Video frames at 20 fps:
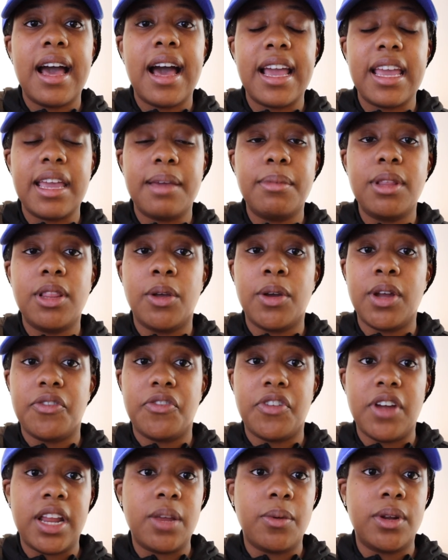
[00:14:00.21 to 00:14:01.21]
I am a lawyer
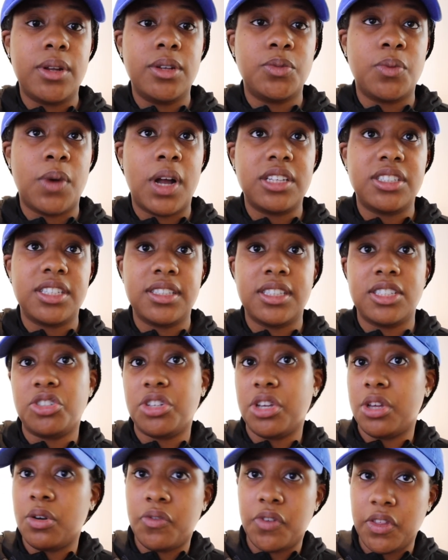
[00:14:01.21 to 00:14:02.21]
for anyone who's watching this
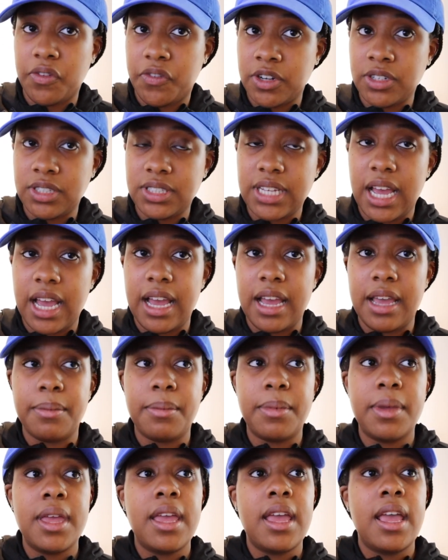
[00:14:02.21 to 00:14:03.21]
channel for the first
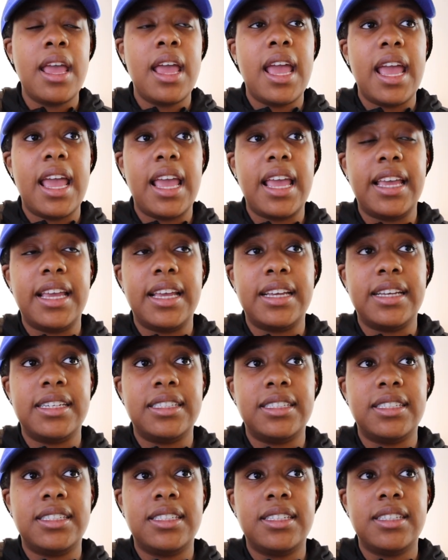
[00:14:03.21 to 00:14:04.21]
time.
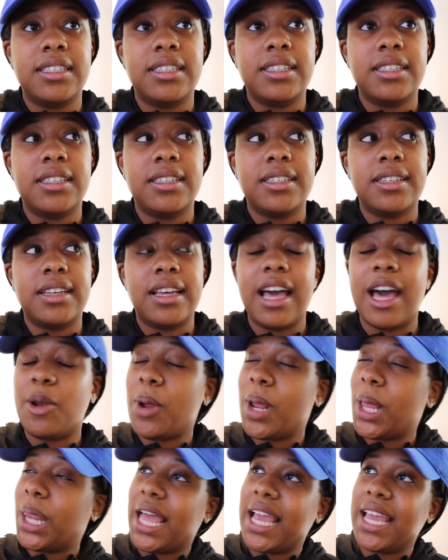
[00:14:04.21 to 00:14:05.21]
And how
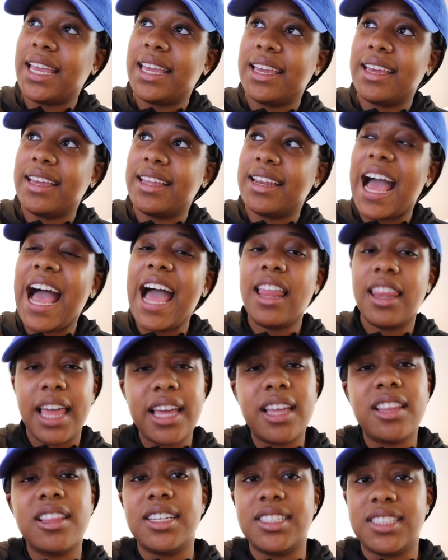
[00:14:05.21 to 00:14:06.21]
do I like it? I
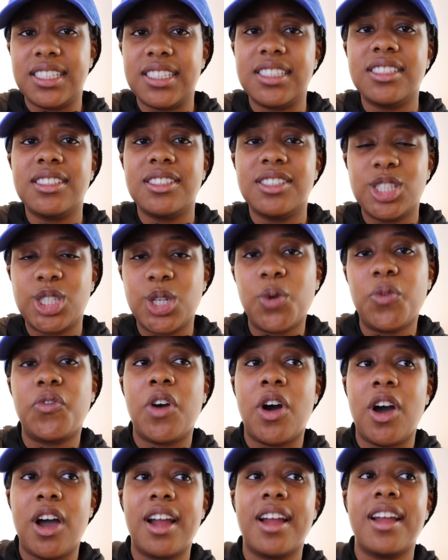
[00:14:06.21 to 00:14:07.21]
like London so
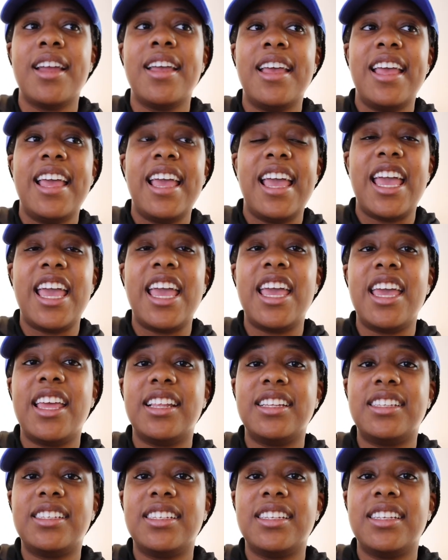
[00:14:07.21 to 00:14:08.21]
far.
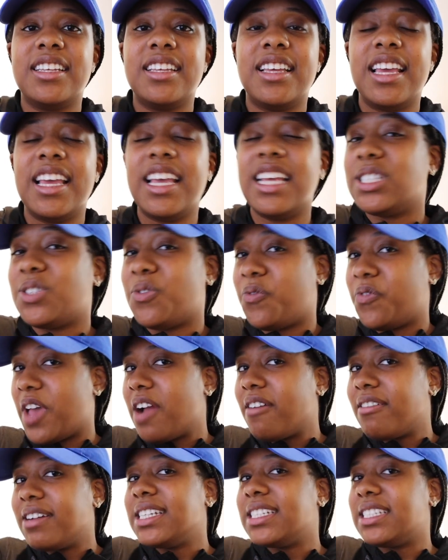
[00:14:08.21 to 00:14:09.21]
It is
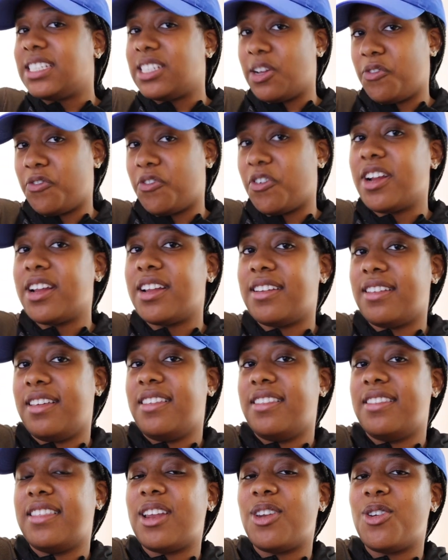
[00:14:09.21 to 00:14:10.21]
very
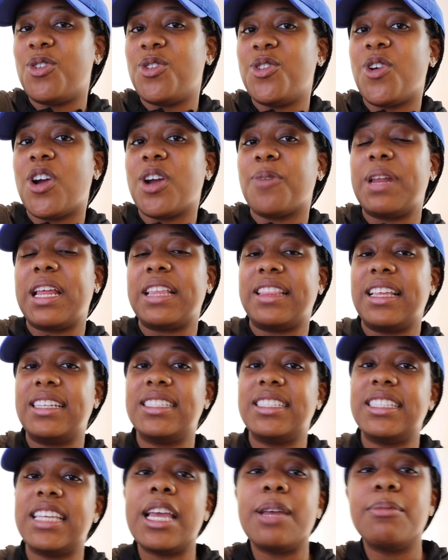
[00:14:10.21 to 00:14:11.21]
different than New York, but at the
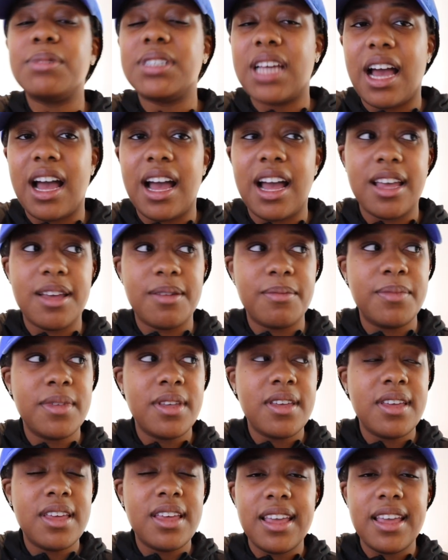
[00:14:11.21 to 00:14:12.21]
same time,
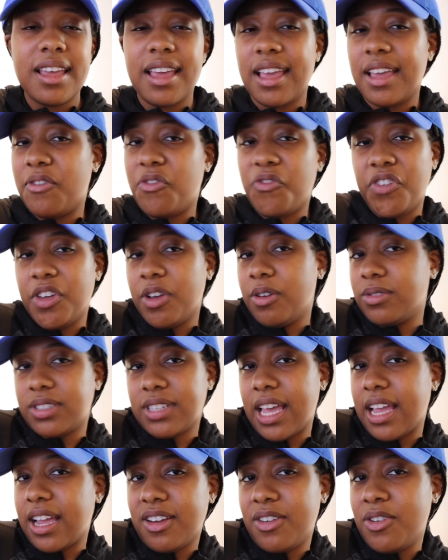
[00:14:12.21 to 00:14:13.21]
it feels
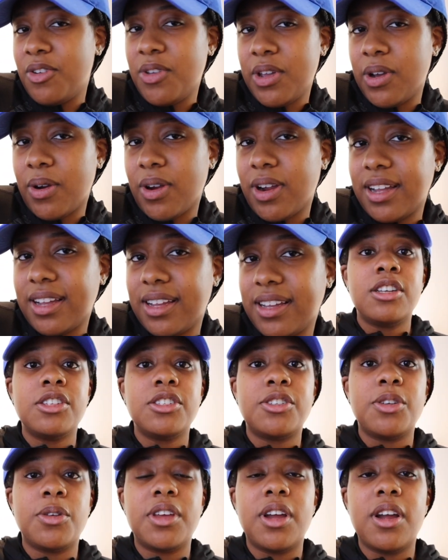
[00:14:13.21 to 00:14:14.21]
like New York.
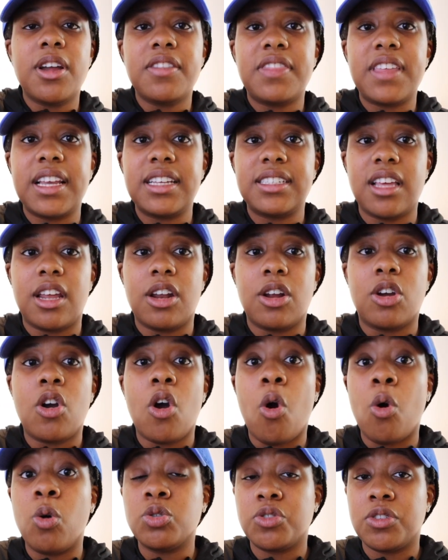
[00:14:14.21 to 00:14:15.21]
So there are things that are
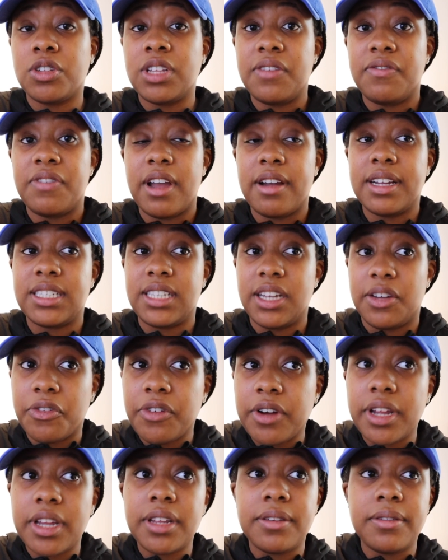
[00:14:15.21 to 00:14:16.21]
culturally very
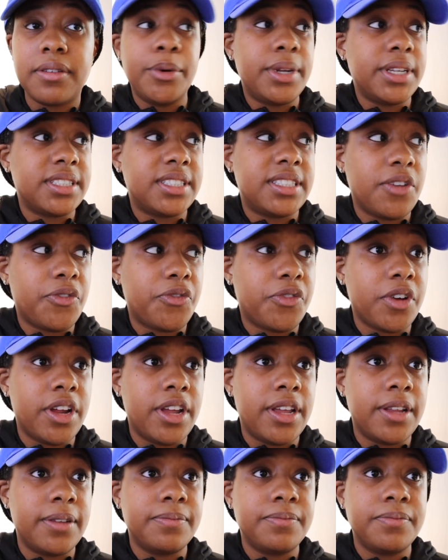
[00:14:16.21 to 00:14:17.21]
different. Food is
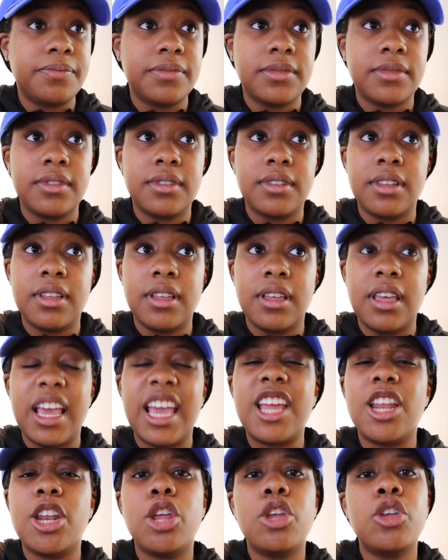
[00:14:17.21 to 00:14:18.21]
different.
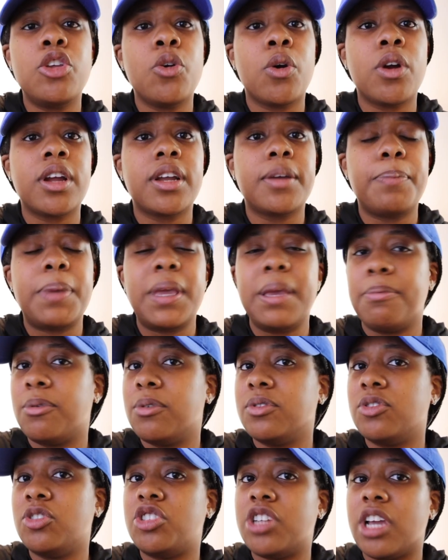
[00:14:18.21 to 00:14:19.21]
In New York,
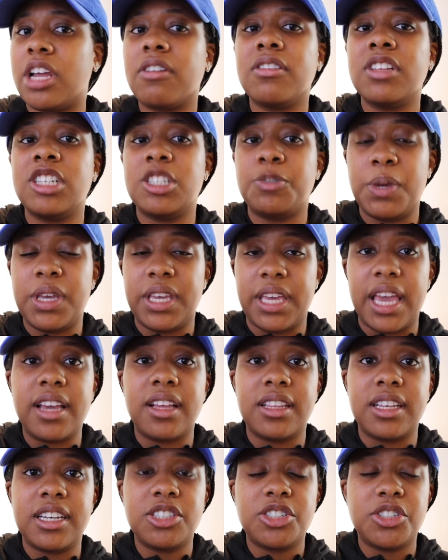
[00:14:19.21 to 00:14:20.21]
people generally speak
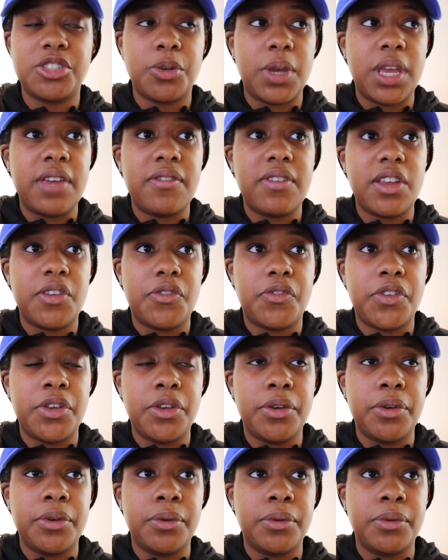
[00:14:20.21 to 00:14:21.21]
English. So even if
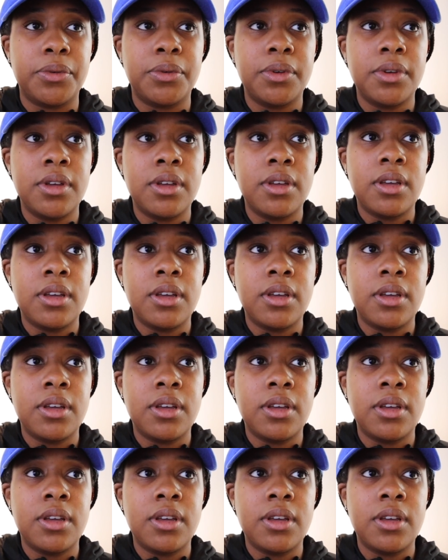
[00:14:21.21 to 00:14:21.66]
you